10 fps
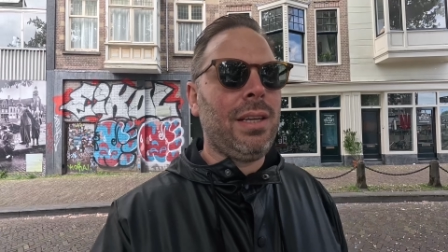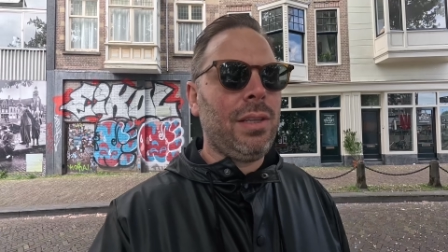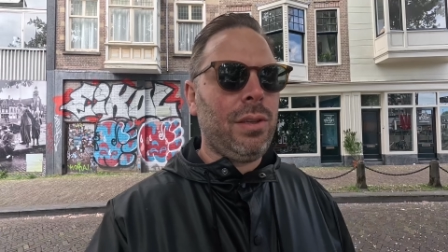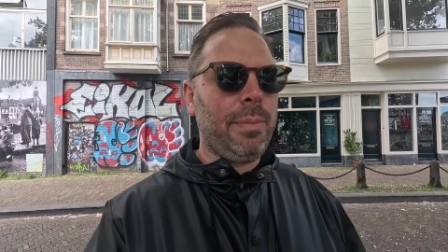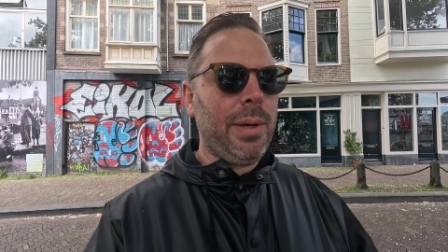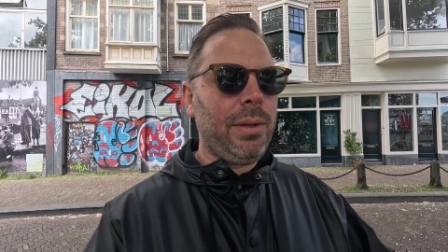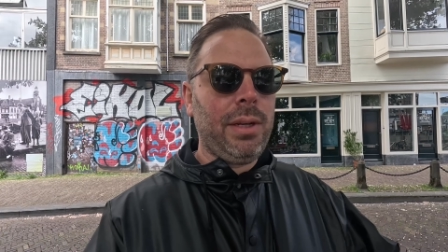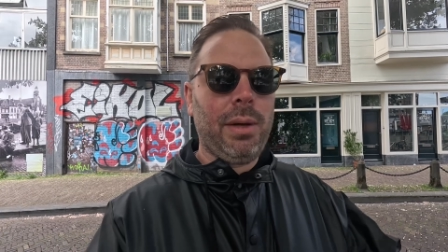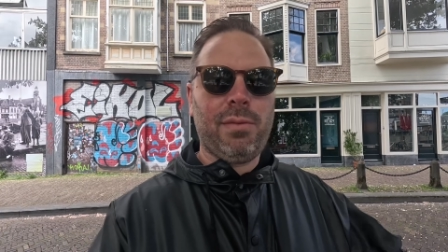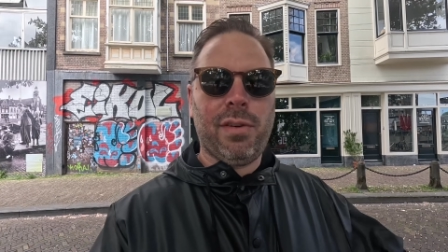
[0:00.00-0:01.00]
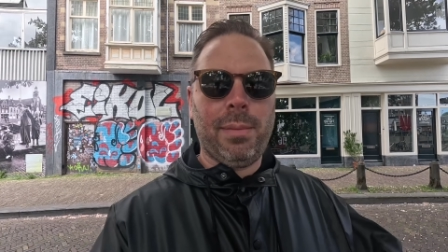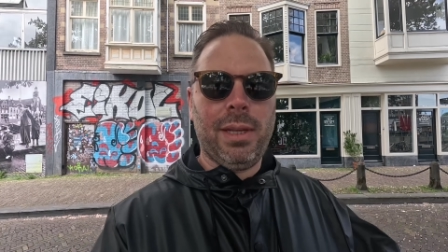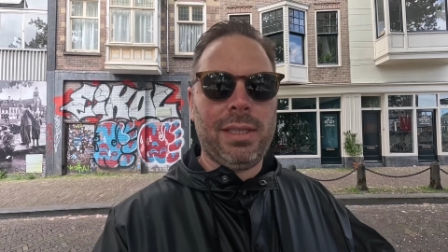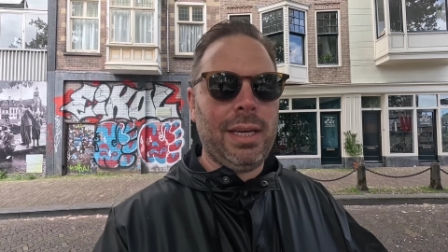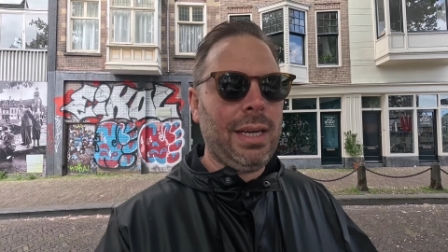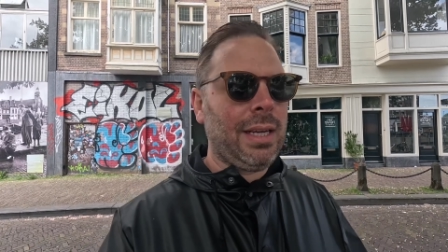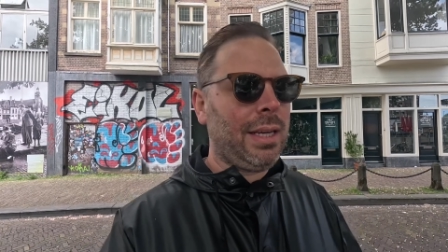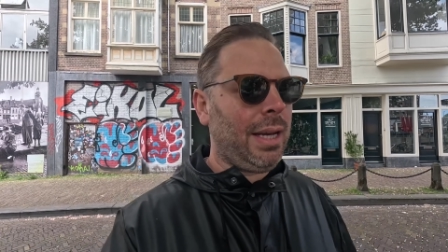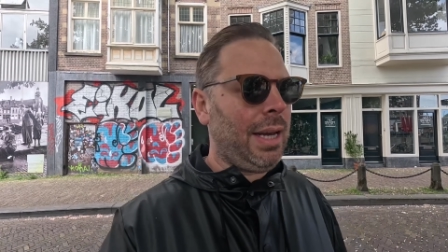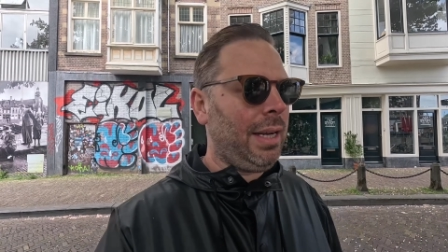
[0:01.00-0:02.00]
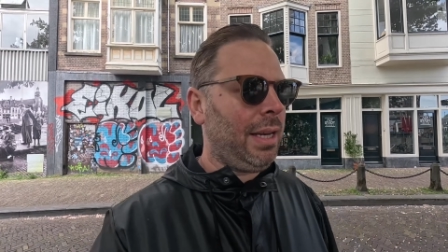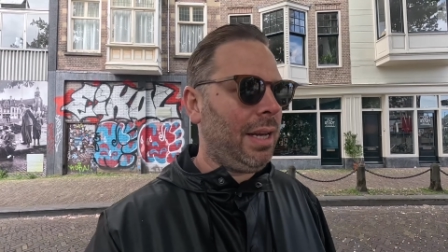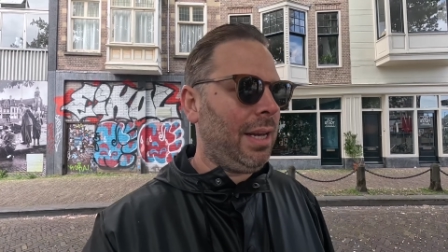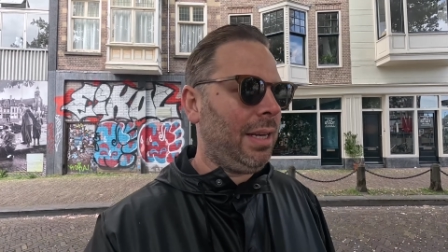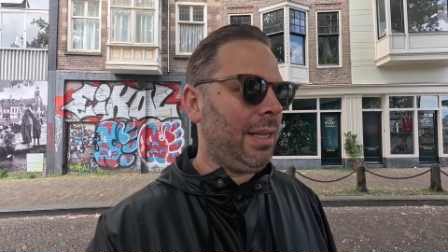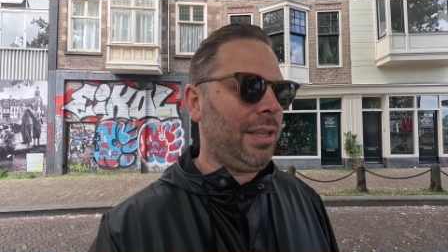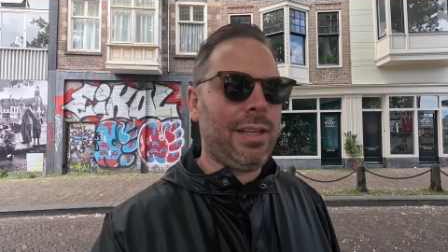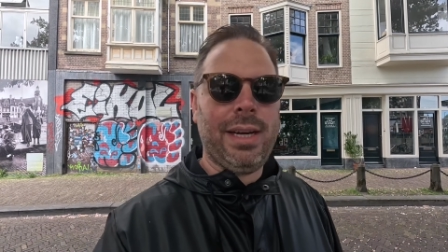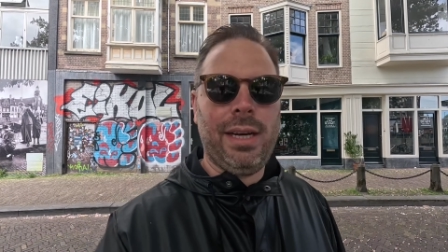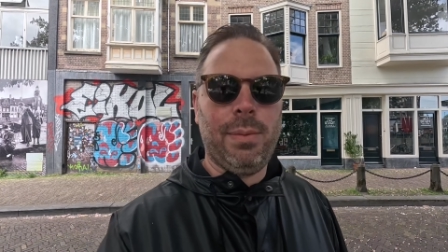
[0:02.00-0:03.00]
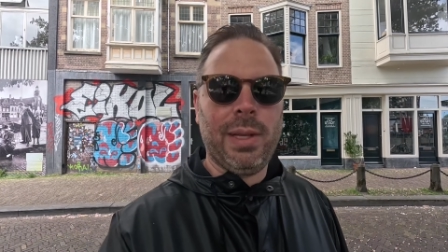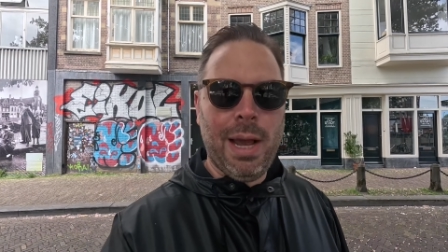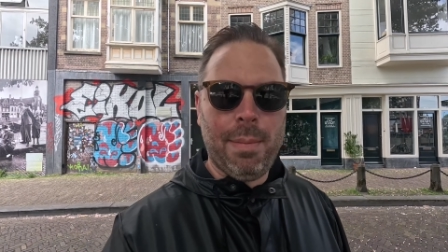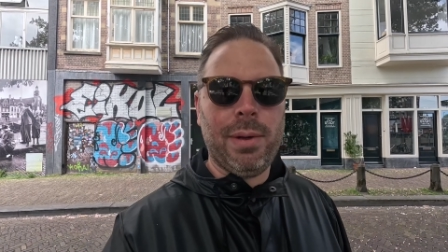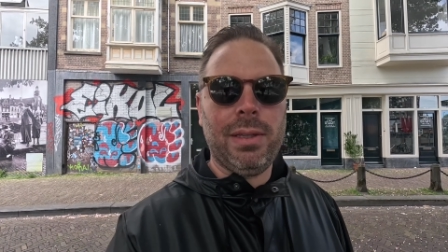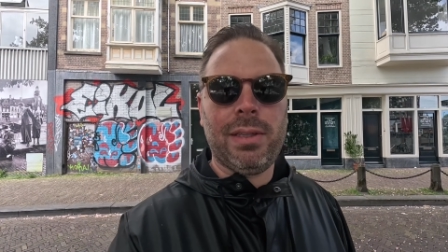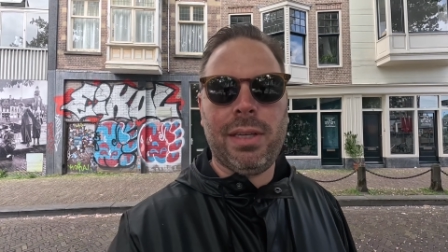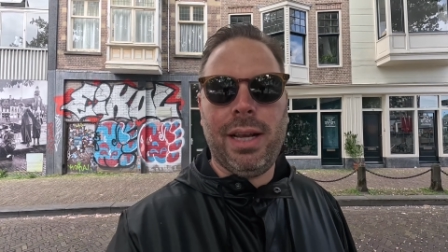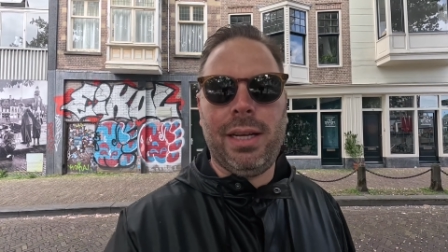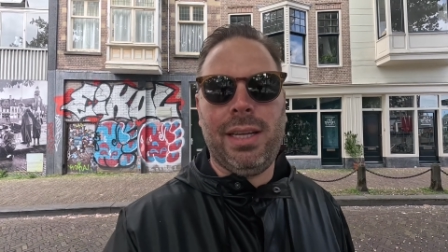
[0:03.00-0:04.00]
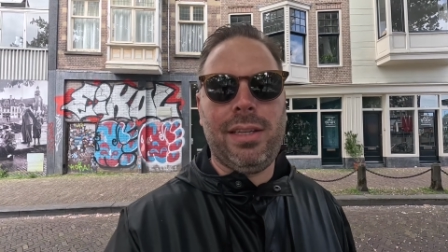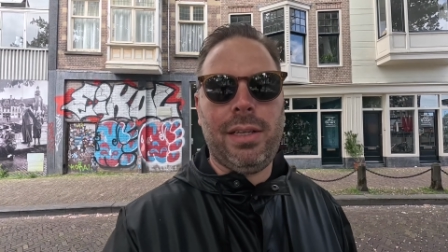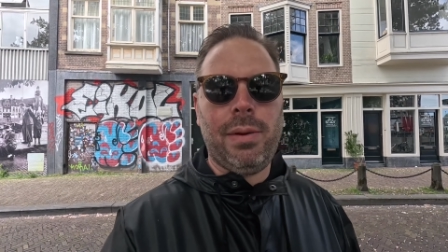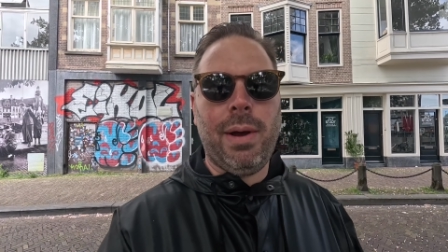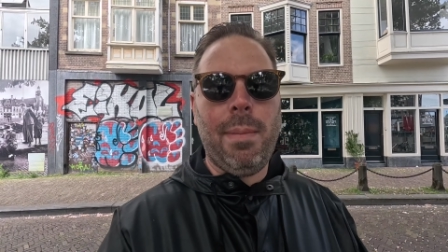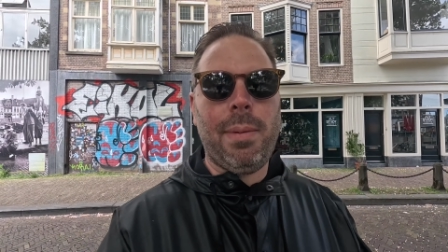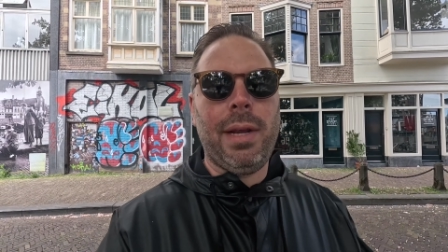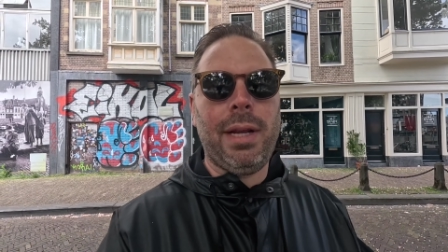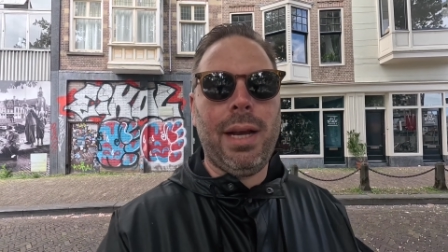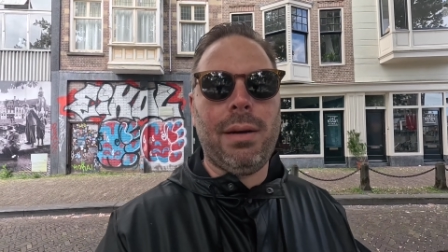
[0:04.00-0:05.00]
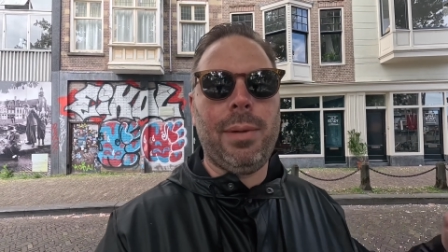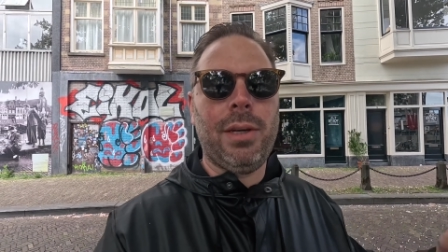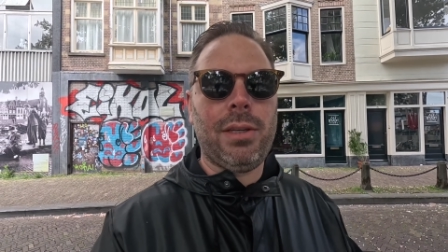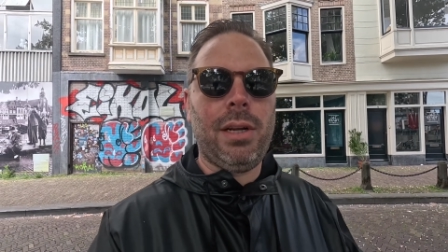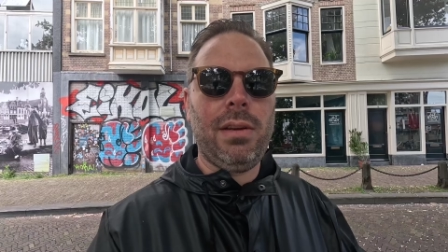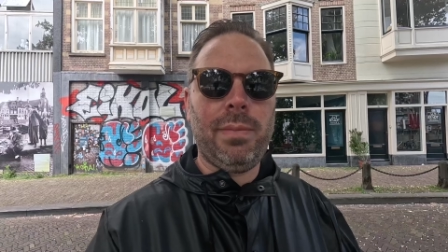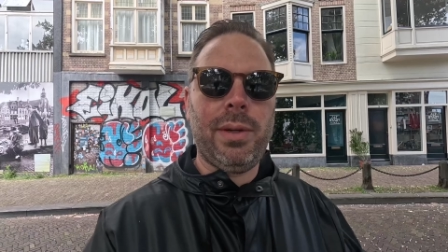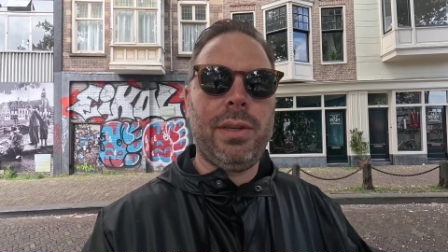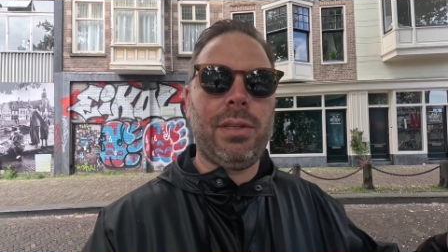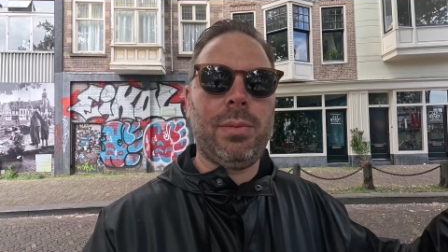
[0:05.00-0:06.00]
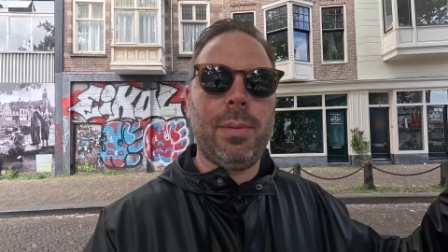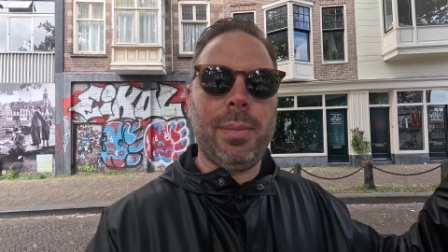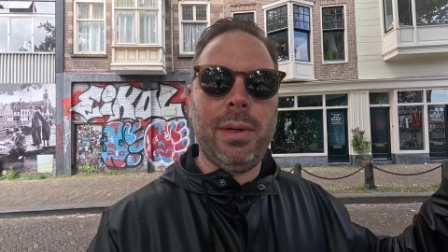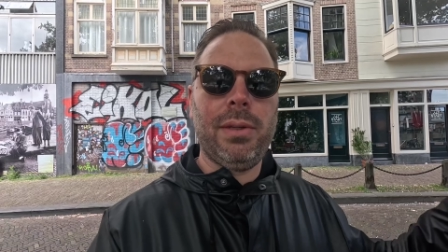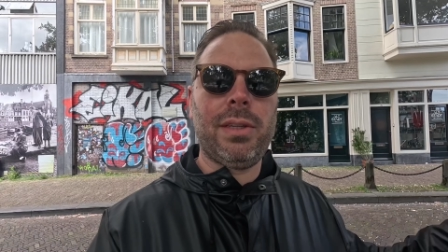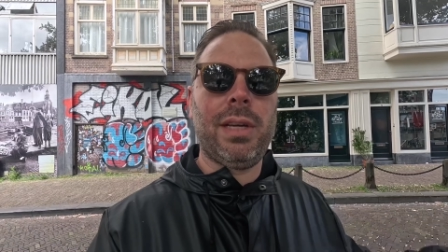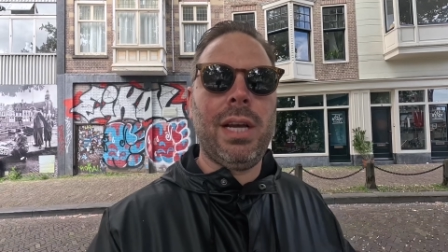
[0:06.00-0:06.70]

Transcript: to build it up from nothing. And that's exactly what happened, and is still happening now, because a lot of buildings were built,